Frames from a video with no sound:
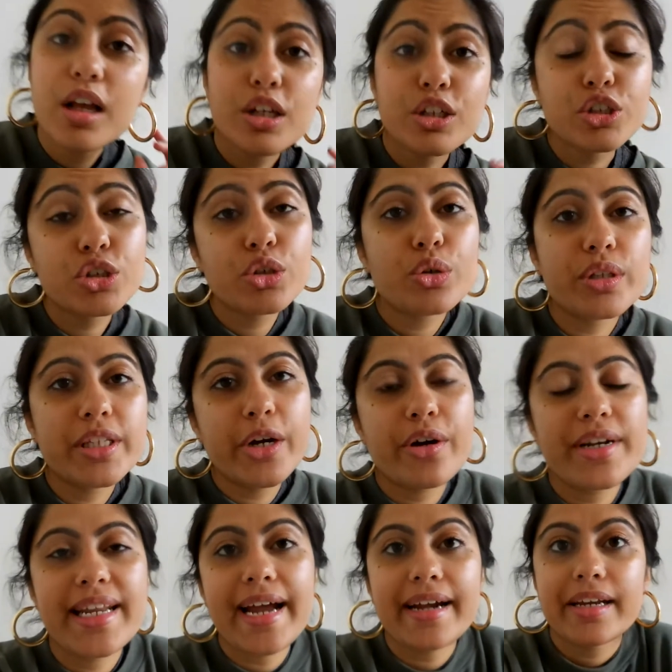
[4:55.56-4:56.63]
So they
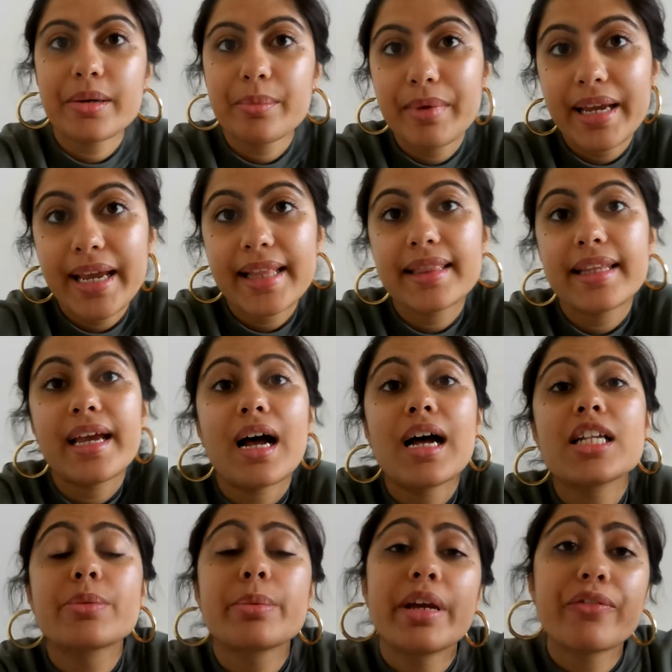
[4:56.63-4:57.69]
contacted me and they
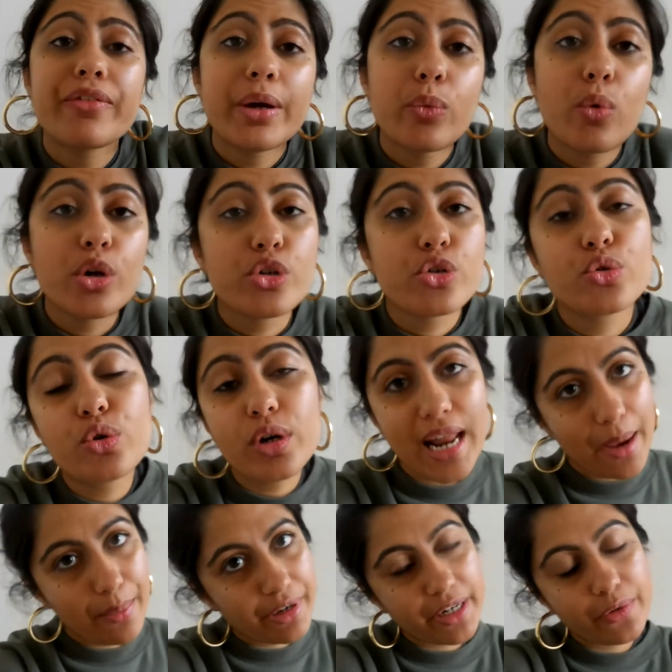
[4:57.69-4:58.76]
asked me if I want to
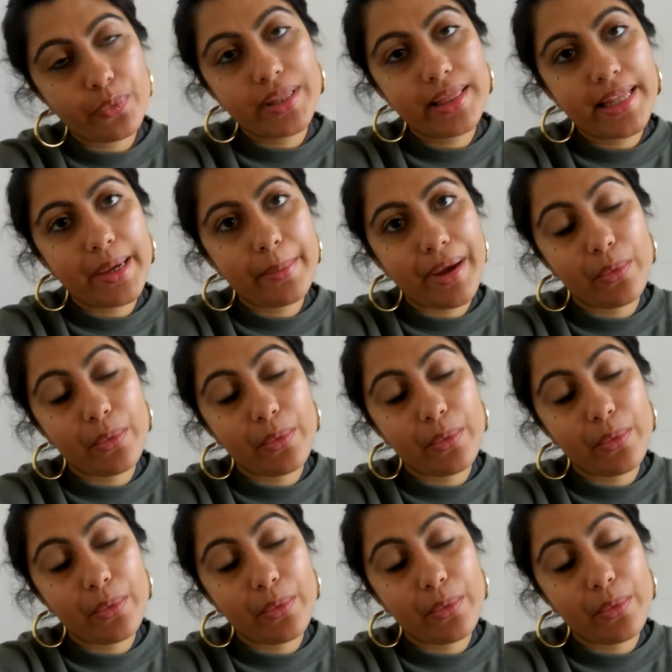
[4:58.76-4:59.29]
collaborate with them,